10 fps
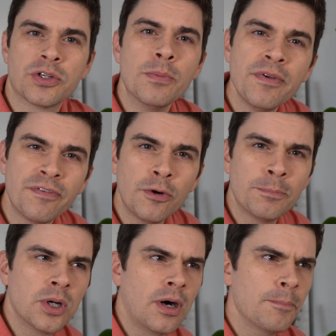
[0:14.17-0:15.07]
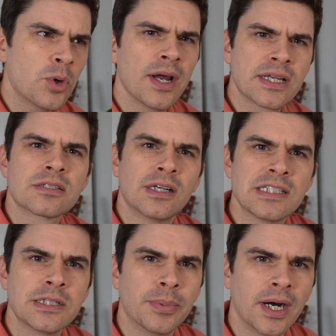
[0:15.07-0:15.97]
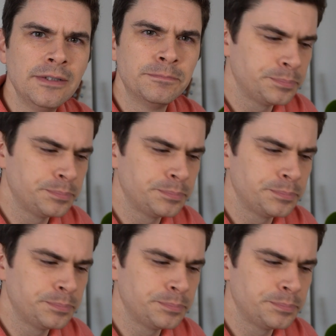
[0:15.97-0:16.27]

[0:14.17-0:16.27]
done before but I'm quite excited by.